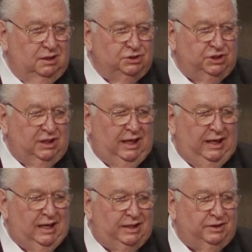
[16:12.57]
She
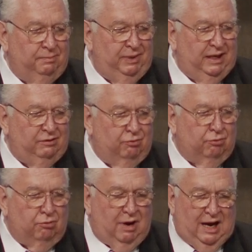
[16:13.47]
laid on the bed,
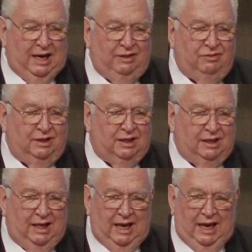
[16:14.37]
writhing
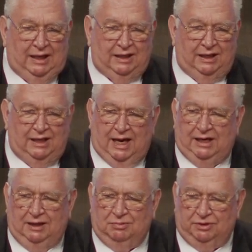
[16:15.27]
in agony,
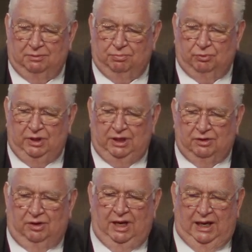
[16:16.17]
not able to
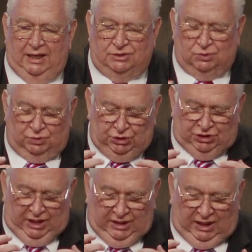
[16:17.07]
breathe. Her hands were
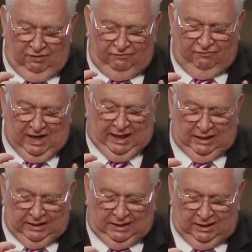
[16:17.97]
shaking
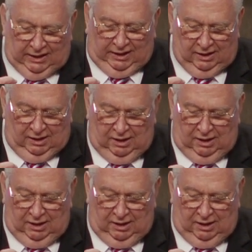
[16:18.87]
violently,